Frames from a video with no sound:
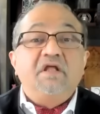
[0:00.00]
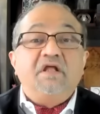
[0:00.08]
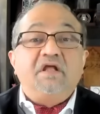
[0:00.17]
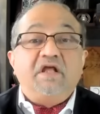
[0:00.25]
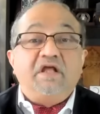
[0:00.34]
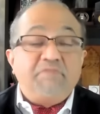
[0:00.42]

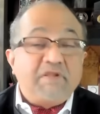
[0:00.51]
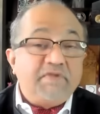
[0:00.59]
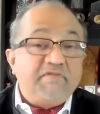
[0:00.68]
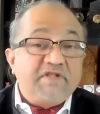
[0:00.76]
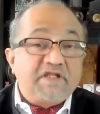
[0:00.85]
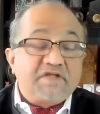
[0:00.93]
and maybe
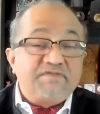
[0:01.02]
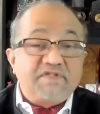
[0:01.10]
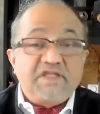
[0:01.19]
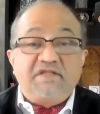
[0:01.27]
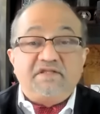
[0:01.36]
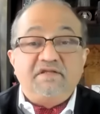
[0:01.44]
even
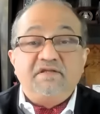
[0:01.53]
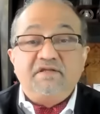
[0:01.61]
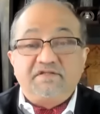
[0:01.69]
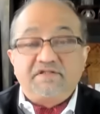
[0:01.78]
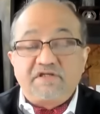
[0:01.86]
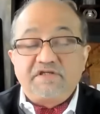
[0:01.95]
concede
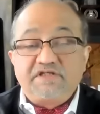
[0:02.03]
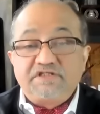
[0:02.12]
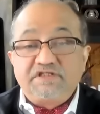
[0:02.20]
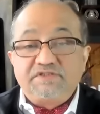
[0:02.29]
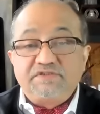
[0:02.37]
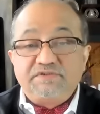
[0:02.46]

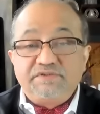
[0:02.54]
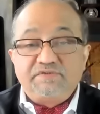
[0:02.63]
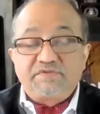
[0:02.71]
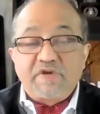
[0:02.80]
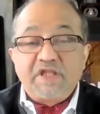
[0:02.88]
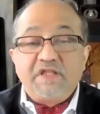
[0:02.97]
territory to
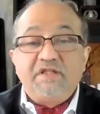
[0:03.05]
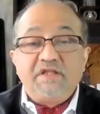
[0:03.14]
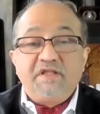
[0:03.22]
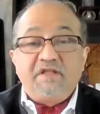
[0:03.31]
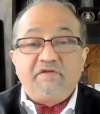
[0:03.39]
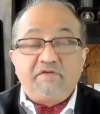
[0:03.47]
Ukraine.
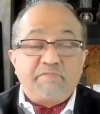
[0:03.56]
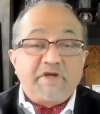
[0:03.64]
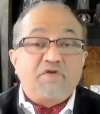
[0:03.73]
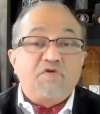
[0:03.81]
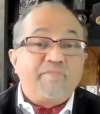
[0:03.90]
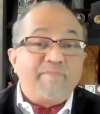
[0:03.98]
It
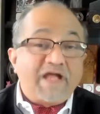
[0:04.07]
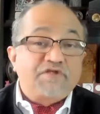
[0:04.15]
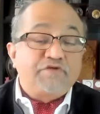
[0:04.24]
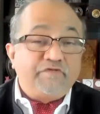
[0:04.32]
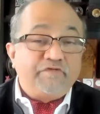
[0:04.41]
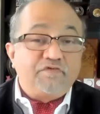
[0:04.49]
might go back
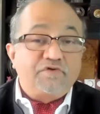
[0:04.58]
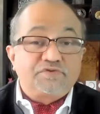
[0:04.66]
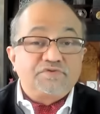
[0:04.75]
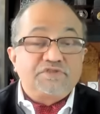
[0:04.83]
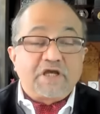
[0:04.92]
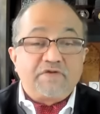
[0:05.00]
to before
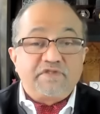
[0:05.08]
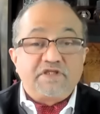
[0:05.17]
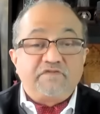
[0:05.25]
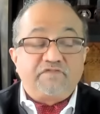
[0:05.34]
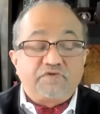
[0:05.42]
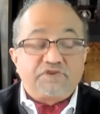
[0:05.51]
two thousand
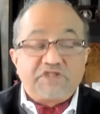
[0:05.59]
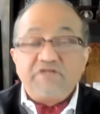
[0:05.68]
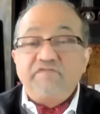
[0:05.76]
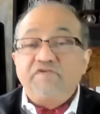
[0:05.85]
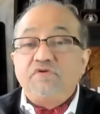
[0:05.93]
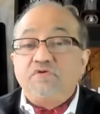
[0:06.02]

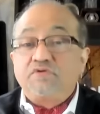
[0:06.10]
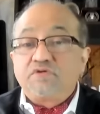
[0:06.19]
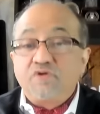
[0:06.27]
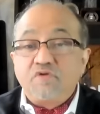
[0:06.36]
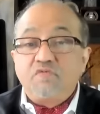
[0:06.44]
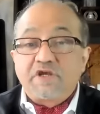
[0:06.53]
fourteen. We don't
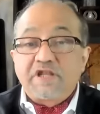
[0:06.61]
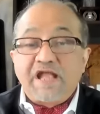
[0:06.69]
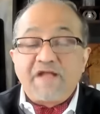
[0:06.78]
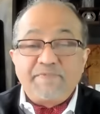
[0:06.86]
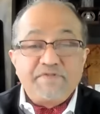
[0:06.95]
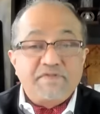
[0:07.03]
know what
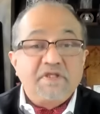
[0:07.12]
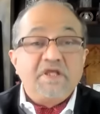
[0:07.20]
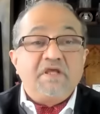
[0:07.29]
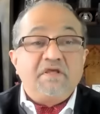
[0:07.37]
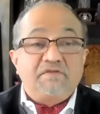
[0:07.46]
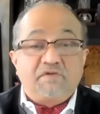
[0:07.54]
happens.
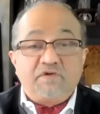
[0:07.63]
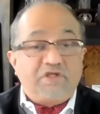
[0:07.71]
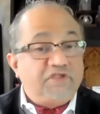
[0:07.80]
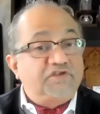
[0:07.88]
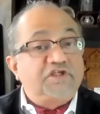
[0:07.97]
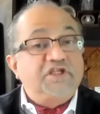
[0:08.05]
So
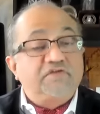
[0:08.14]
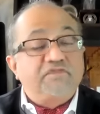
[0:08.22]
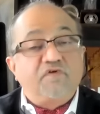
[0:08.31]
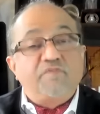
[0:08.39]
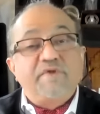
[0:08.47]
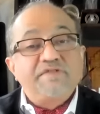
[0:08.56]
in three to
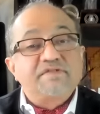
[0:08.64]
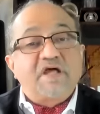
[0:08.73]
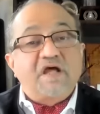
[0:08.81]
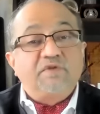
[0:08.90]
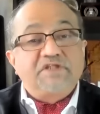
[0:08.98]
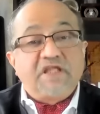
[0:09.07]
four months,
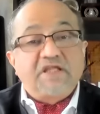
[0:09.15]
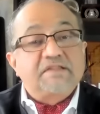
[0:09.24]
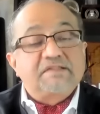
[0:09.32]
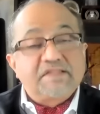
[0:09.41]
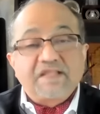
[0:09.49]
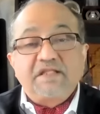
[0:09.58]
I will take a
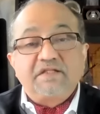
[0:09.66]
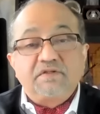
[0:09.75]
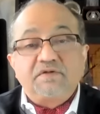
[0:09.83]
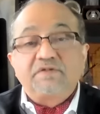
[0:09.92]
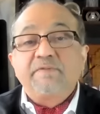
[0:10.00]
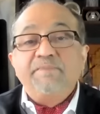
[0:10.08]
second
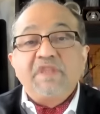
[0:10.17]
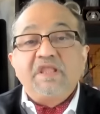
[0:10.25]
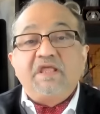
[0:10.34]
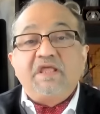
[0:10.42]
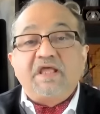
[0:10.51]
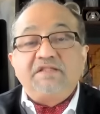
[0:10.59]
look
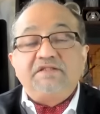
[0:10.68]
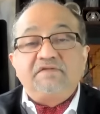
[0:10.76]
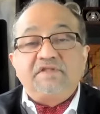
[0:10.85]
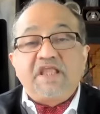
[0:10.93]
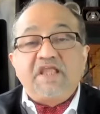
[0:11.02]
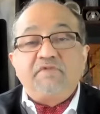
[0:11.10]
at this
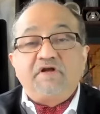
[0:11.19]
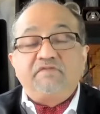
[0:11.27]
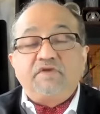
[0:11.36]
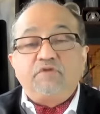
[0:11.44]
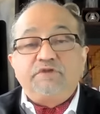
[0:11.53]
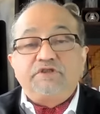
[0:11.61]
game of
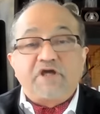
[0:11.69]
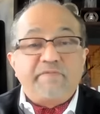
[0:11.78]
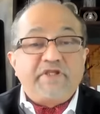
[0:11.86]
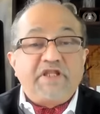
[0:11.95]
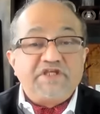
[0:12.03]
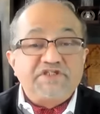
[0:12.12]
global
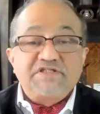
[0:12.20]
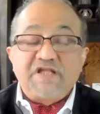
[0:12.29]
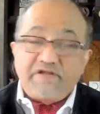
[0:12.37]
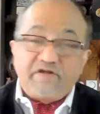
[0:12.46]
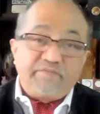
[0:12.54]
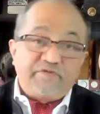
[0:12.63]
domination.
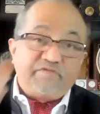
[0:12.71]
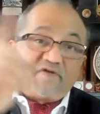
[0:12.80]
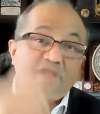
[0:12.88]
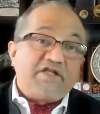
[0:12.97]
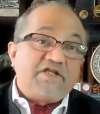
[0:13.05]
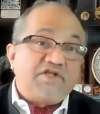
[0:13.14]
I hope you
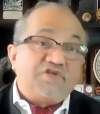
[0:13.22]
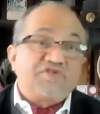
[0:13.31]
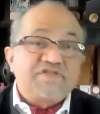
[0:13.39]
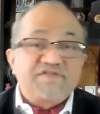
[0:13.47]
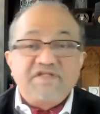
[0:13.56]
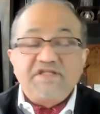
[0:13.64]
find it
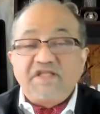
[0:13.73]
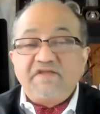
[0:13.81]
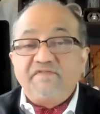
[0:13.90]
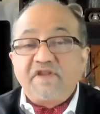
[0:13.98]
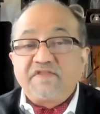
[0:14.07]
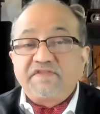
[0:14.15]
interesting.
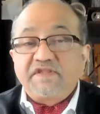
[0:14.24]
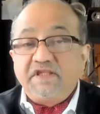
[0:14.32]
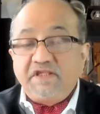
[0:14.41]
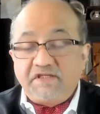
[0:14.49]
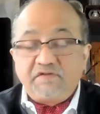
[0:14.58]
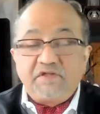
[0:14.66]
If nothing, it,